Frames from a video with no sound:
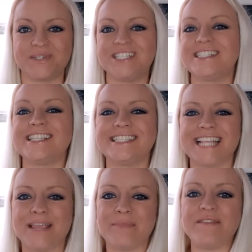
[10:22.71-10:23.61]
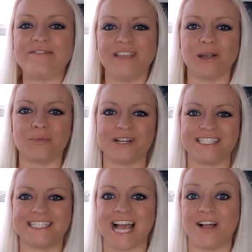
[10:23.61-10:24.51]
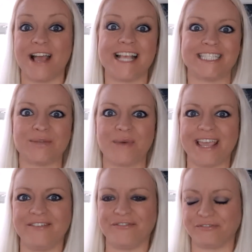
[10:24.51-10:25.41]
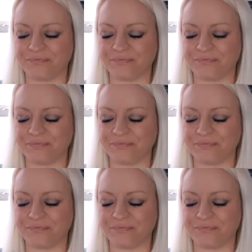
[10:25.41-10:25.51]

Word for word: which is the same fingerprint style as the wave.